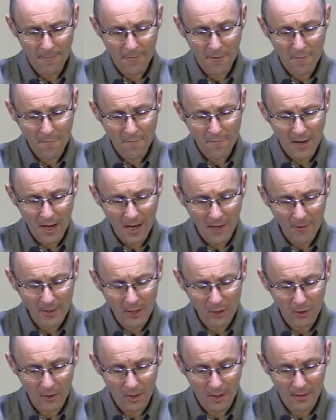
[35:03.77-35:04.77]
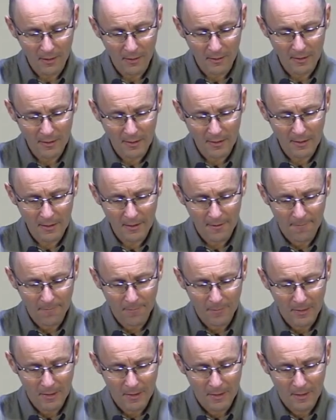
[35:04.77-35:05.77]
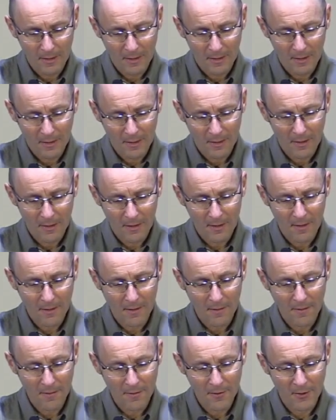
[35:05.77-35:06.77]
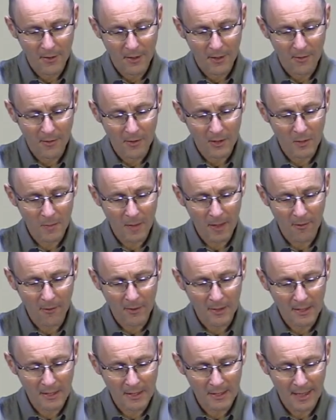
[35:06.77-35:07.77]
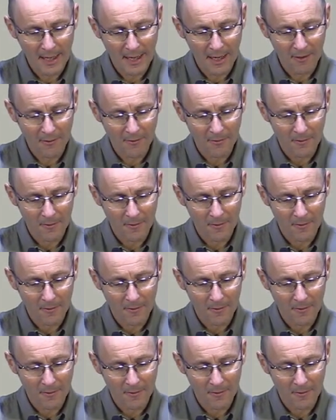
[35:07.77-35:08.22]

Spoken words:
the fiery trials that are experienced now